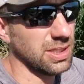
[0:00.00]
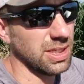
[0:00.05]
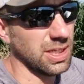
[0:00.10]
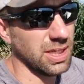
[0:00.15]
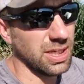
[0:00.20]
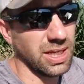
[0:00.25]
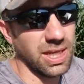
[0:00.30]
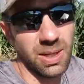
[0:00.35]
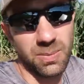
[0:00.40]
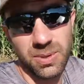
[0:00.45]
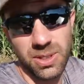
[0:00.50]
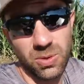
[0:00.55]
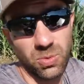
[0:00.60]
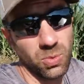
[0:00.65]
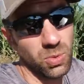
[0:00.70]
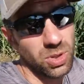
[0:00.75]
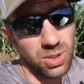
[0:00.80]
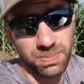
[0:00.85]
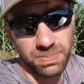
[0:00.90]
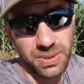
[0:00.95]
and how many
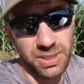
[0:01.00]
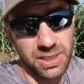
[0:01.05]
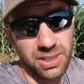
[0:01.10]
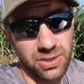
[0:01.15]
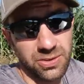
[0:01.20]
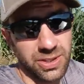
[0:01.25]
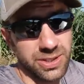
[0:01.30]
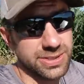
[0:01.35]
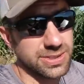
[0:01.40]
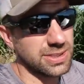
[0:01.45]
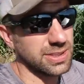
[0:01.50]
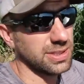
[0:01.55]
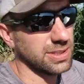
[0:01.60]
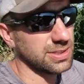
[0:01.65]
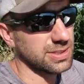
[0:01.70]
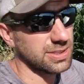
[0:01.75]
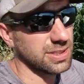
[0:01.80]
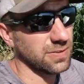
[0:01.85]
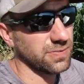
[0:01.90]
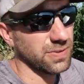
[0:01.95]
wouldn't be interested
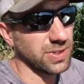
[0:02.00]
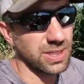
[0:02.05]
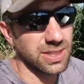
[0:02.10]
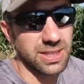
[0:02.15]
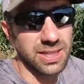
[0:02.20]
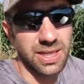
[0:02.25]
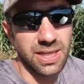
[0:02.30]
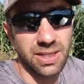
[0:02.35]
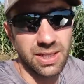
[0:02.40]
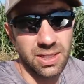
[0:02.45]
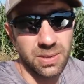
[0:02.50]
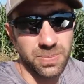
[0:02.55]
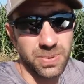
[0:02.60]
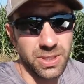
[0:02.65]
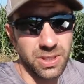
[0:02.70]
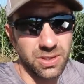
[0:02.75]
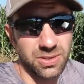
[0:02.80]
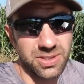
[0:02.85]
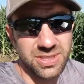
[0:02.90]
and stuff like that in apparel,